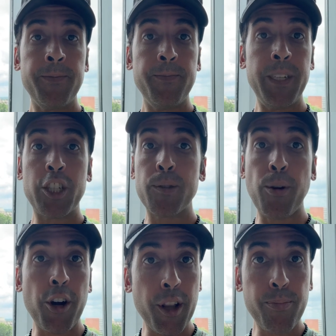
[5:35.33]
It's just
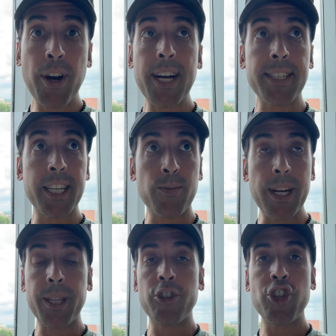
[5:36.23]
part of the process,
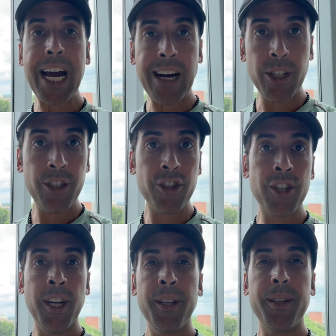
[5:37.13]
right? The challenge,
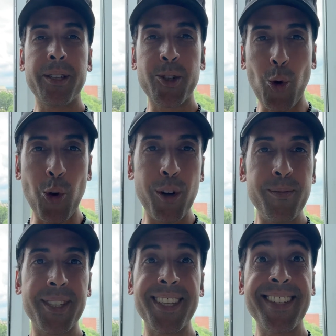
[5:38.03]
the
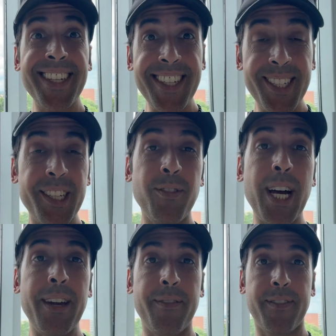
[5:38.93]
storms, the seasons of
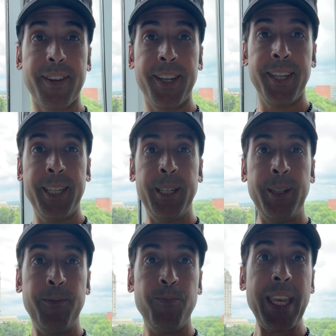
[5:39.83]
life.
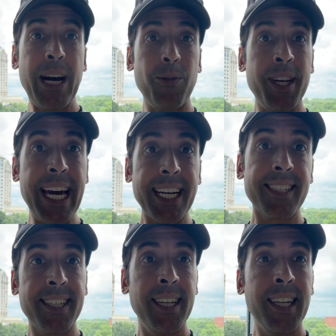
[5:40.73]
Now,
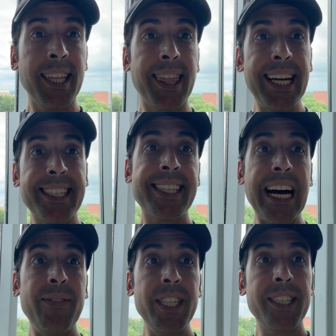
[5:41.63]
next, let's
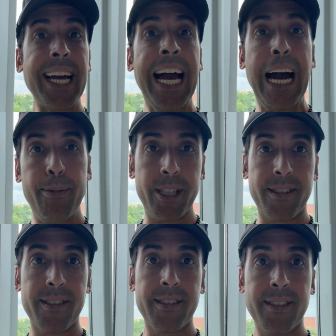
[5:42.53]
dive into
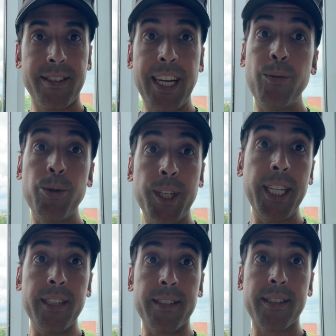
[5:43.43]
habits and
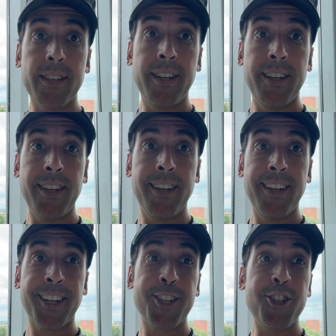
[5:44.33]
routines,
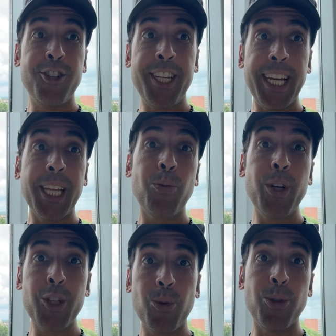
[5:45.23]
because your daily
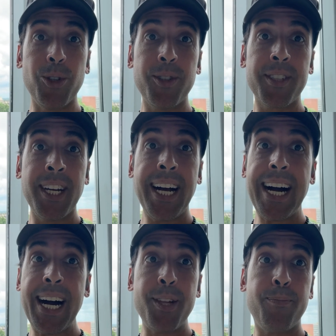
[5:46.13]
rituals
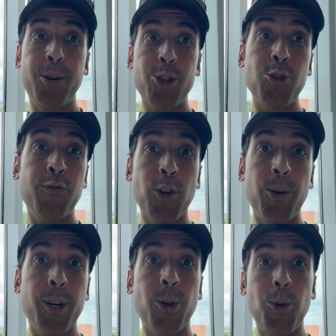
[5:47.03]
either push you
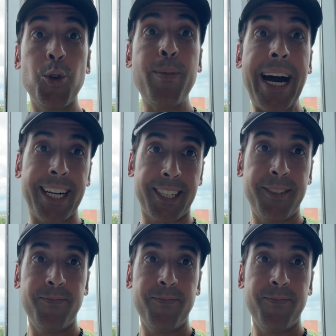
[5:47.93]
forward or hold you back.